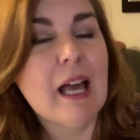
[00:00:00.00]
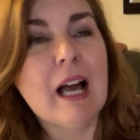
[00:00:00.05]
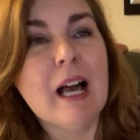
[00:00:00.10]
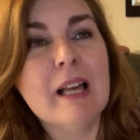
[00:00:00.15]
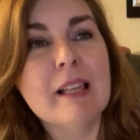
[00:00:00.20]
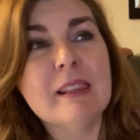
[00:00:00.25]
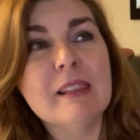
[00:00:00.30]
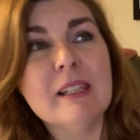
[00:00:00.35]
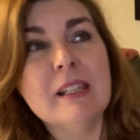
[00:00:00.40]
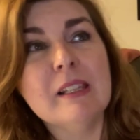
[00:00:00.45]

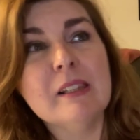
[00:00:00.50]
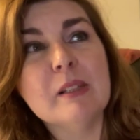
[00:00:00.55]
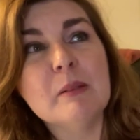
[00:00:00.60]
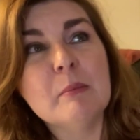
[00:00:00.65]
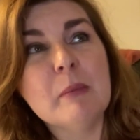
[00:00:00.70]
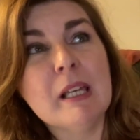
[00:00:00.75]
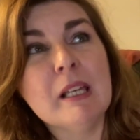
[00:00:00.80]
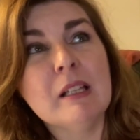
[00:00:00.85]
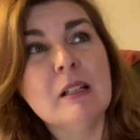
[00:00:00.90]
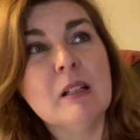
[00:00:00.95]
I think the
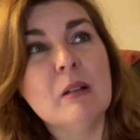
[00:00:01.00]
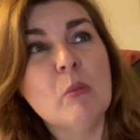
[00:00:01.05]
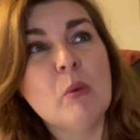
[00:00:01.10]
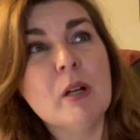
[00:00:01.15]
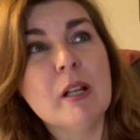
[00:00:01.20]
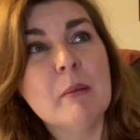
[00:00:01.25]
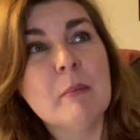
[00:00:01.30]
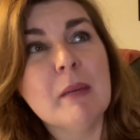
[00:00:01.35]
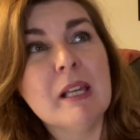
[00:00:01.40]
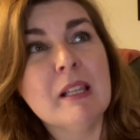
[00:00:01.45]
main
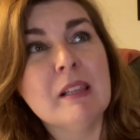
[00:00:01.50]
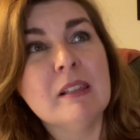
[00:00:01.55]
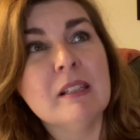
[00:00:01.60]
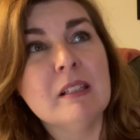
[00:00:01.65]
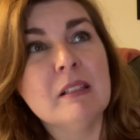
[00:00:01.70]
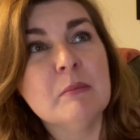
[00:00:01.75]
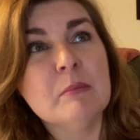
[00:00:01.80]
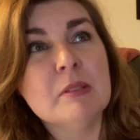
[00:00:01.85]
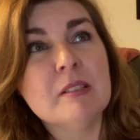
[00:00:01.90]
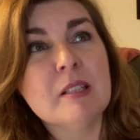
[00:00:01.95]
one of the main
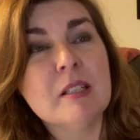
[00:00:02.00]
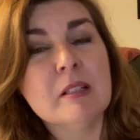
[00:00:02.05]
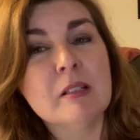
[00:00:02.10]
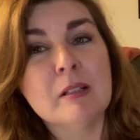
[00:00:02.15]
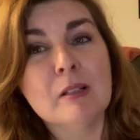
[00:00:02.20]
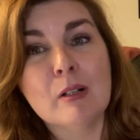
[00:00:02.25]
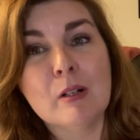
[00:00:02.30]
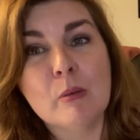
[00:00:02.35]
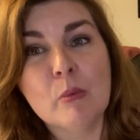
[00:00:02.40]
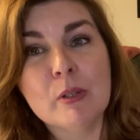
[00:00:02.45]
themes
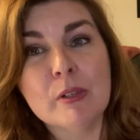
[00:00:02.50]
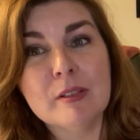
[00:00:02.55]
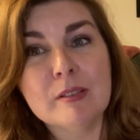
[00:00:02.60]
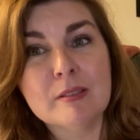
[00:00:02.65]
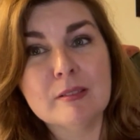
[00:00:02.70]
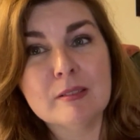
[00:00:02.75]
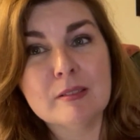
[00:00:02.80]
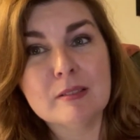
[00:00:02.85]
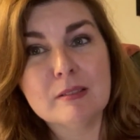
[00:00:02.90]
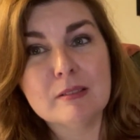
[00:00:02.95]
here with
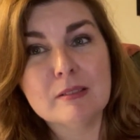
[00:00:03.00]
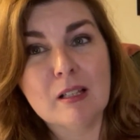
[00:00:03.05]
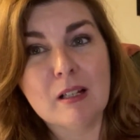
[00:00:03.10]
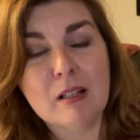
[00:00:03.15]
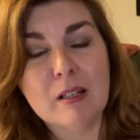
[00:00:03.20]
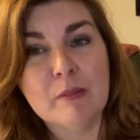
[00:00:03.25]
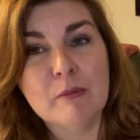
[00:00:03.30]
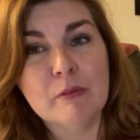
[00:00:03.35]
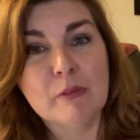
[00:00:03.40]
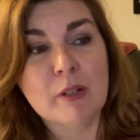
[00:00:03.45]
this
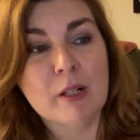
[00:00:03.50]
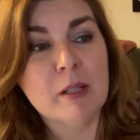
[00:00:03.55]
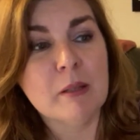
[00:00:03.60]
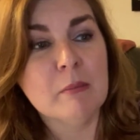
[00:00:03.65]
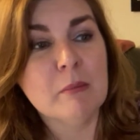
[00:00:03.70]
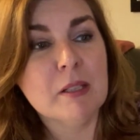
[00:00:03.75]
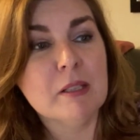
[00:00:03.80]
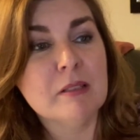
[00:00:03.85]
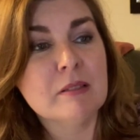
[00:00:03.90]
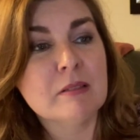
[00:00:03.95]
time
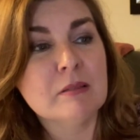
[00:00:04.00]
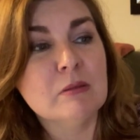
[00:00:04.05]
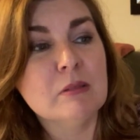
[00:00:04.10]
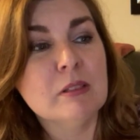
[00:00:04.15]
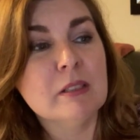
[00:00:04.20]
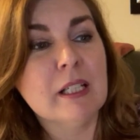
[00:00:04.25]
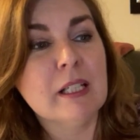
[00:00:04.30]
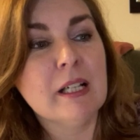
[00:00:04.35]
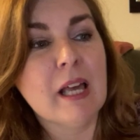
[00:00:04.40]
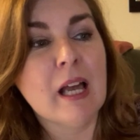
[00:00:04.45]
frame is
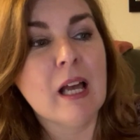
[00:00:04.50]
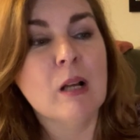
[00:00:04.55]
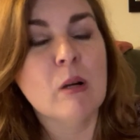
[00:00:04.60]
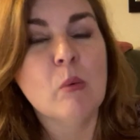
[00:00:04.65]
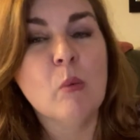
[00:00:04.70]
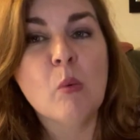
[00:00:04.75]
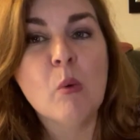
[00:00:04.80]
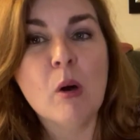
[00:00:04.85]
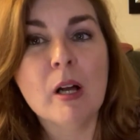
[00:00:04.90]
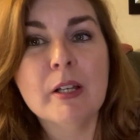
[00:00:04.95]
looking
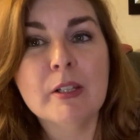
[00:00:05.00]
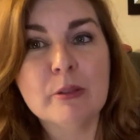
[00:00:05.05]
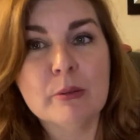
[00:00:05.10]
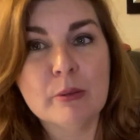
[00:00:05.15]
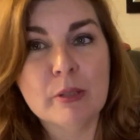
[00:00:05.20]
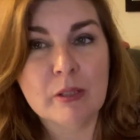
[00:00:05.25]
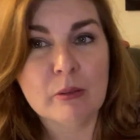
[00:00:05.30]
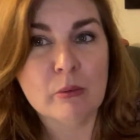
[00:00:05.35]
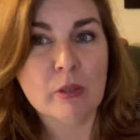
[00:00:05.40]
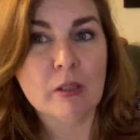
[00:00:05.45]
at what
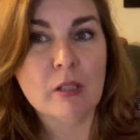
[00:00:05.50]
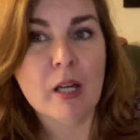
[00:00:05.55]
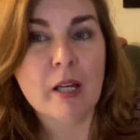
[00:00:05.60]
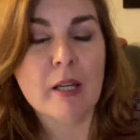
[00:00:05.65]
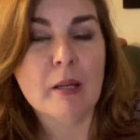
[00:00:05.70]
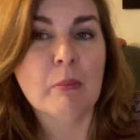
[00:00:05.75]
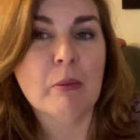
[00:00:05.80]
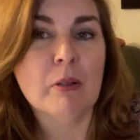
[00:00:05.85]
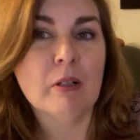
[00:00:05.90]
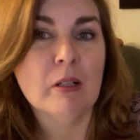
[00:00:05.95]
you can
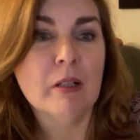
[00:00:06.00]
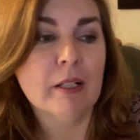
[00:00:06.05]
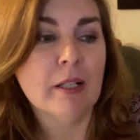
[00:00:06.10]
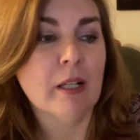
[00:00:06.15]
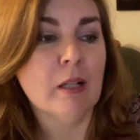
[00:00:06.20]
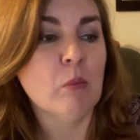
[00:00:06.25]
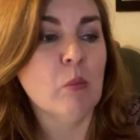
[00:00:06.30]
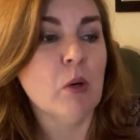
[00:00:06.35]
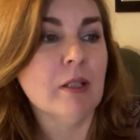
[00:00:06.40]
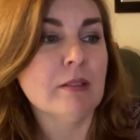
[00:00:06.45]
rely upon
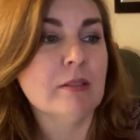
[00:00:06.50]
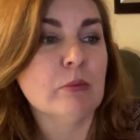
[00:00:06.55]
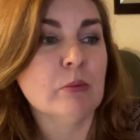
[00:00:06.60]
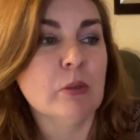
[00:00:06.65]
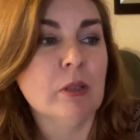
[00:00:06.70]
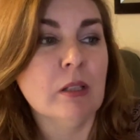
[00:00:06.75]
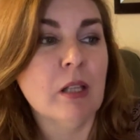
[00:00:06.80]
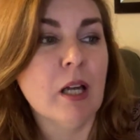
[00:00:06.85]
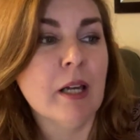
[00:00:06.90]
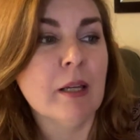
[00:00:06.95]
and what's
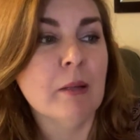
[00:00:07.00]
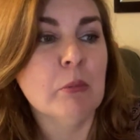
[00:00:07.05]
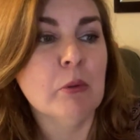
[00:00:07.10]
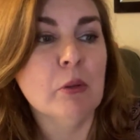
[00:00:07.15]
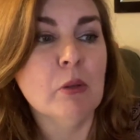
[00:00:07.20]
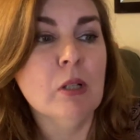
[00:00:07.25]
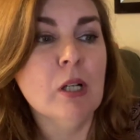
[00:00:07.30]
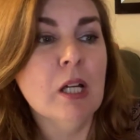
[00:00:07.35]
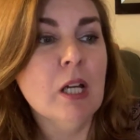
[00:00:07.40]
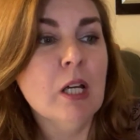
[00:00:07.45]

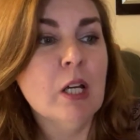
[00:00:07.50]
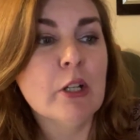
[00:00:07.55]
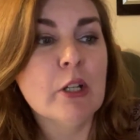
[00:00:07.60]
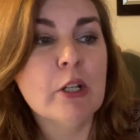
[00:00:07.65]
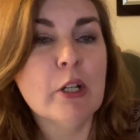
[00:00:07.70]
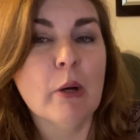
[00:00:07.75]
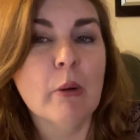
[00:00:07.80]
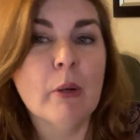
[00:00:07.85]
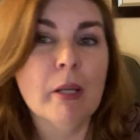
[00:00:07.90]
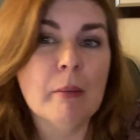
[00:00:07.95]
reliable.
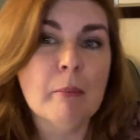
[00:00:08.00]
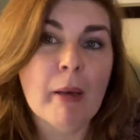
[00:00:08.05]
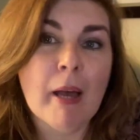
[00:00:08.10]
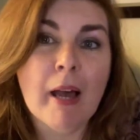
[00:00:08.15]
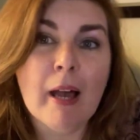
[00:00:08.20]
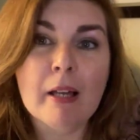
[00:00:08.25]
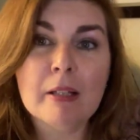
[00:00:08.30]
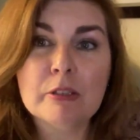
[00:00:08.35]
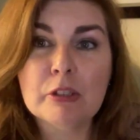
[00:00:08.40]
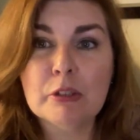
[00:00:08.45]
Going
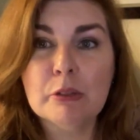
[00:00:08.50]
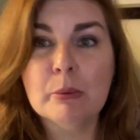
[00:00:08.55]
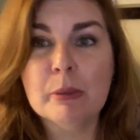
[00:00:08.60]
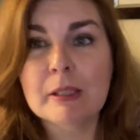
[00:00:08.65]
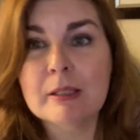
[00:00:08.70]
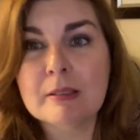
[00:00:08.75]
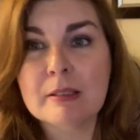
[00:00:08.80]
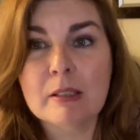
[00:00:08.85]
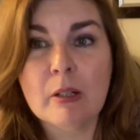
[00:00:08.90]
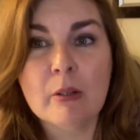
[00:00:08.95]
back 2
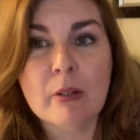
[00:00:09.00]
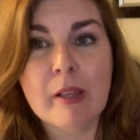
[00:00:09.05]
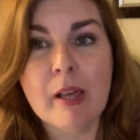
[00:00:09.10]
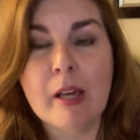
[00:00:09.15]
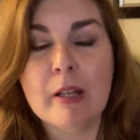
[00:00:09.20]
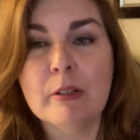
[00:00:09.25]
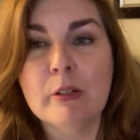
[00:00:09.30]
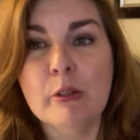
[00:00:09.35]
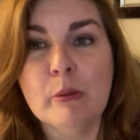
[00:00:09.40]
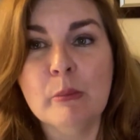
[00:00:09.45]
weeks ago to
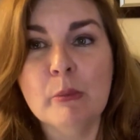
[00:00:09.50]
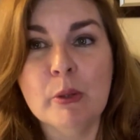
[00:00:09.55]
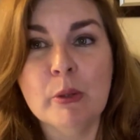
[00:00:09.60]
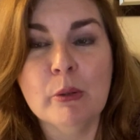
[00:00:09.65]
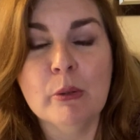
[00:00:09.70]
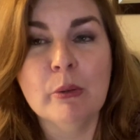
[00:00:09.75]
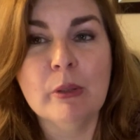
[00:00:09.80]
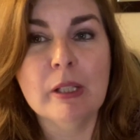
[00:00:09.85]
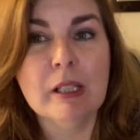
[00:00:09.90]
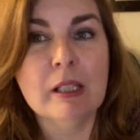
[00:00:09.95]
that new
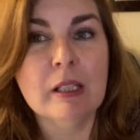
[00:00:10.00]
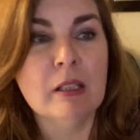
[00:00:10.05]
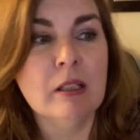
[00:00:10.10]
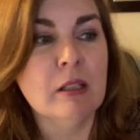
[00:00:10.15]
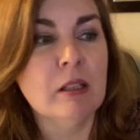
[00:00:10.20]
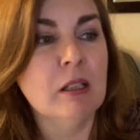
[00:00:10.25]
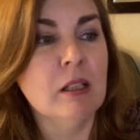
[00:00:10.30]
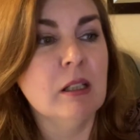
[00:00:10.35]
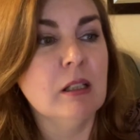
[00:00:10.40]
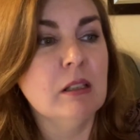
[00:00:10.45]
moon
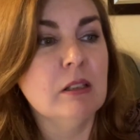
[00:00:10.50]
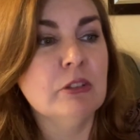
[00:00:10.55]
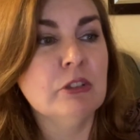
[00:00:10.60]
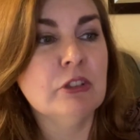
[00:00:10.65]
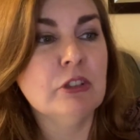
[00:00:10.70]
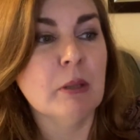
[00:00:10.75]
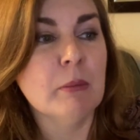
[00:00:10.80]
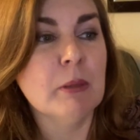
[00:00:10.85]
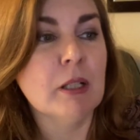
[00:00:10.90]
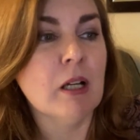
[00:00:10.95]
in
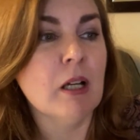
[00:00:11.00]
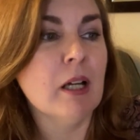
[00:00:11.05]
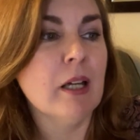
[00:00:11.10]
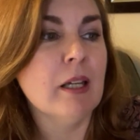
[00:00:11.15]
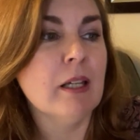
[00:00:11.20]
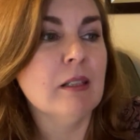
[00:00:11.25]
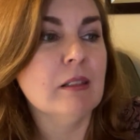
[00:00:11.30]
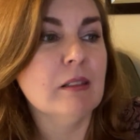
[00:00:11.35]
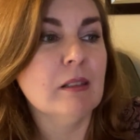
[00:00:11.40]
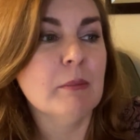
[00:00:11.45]

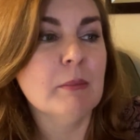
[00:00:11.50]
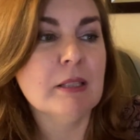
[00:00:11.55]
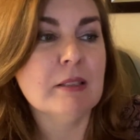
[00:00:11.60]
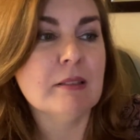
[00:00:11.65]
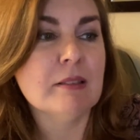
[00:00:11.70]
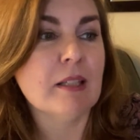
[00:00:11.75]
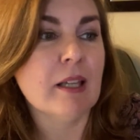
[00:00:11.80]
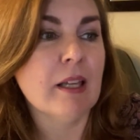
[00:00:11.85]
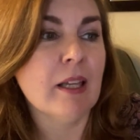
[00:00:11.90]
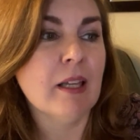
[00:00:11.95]
Gemini, let me
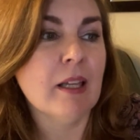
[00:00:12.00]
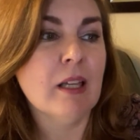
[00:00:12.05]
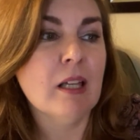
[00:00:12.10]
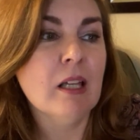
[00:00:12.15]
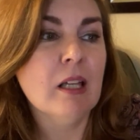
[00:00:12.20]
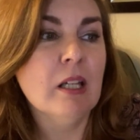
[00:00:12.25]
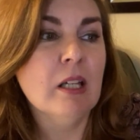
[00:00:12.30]
say